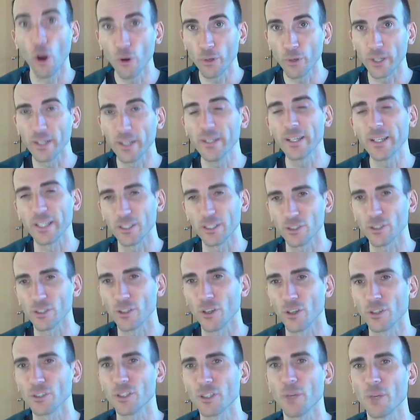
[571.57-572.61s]
it into
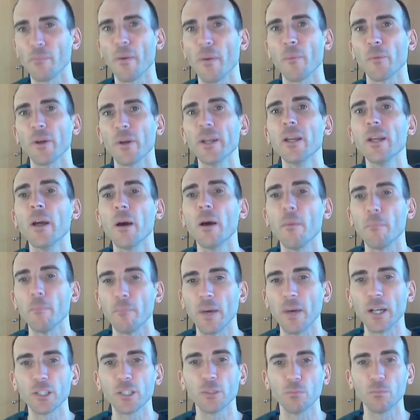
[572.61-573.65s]
long-term memory
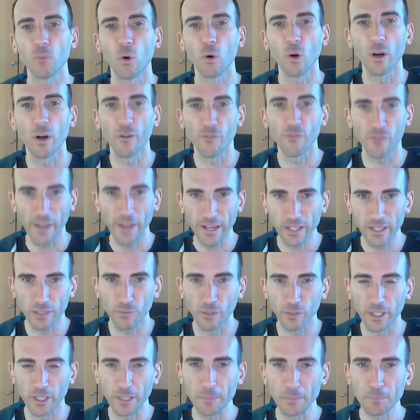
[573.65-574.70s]
much more
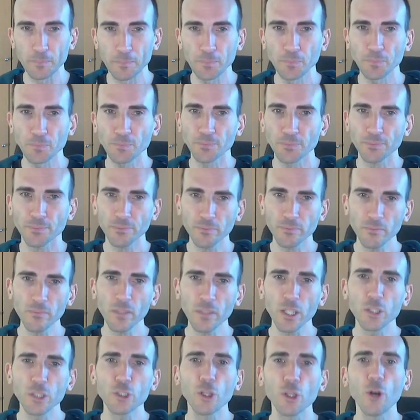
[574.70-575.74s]
effectively.
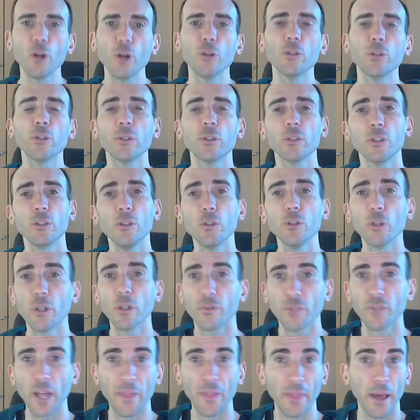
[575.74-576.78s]
So you could
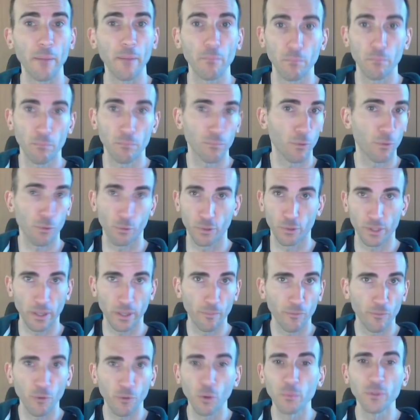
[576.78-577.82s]
have done that through
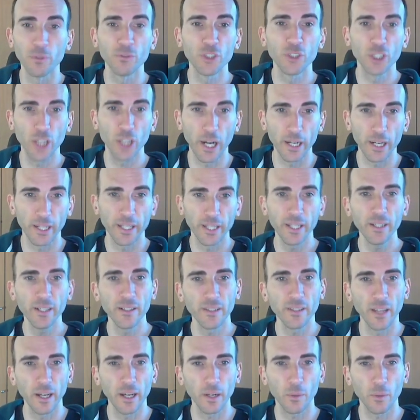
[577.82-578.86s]
some form of chunking.
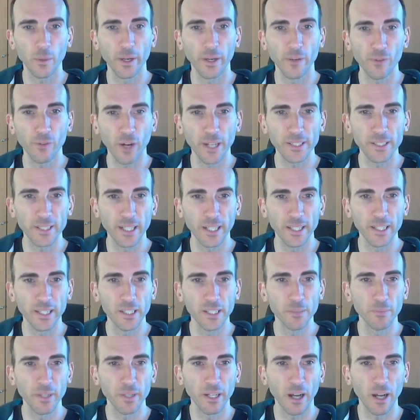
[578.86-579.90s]
Like whenever I see
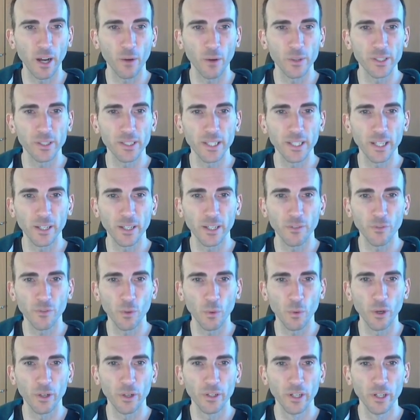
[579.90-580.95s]
this bit, I always think of the
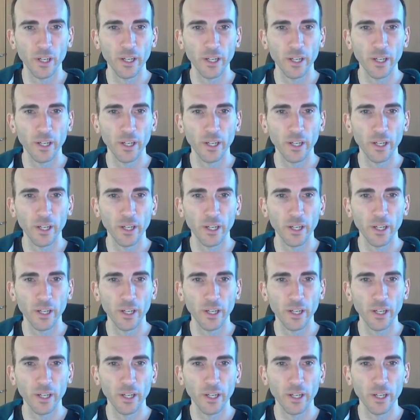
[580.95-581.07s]
word